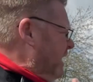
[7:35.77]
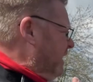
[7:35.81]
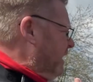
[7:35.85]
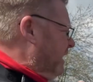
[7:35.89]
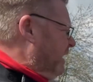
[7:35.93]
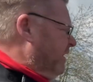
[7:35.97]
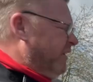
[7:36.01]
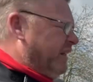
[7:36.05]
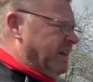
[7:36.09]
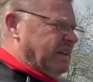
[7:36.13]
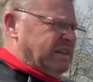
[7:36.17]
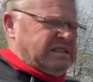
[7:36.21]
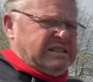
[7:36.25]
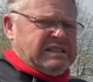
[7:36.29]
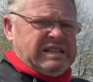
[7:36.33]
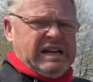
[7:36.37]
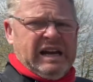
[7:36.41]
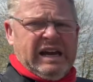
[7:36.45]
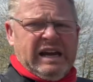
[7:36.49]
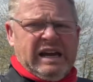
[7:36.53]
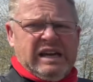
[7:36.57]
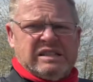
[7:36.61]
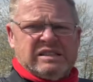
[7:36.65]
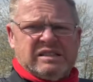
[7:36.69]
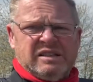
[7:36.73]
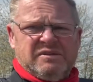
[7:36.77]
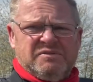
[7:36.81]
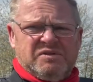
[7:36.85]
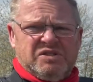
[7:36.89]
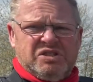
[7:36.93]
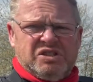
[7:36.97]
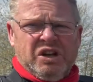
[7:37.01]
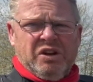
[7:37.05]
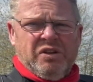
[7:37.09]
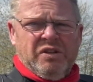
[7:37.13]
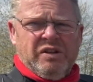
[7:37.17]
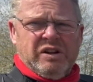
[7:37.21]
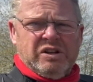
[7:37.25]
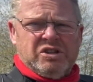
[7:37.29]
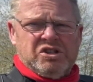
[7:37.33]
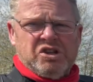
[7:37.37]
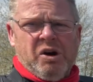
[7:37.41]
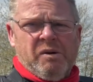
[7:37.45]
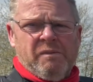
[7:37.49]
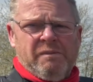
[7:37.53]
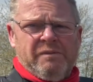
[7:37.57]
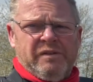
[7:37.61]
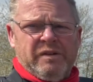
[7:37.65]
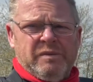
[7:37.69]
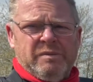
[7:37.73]
and these tyres have done the
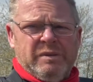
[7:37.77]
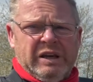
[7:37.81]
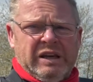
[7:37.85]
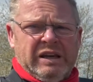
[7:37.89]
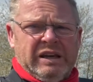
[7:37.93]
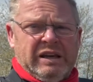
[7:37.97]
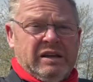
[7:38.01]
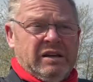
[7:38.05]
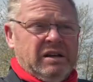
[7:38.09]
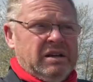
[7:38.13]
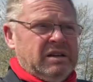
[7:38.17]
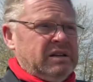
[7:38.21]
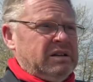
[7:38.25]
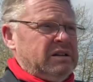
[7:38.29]
job for me.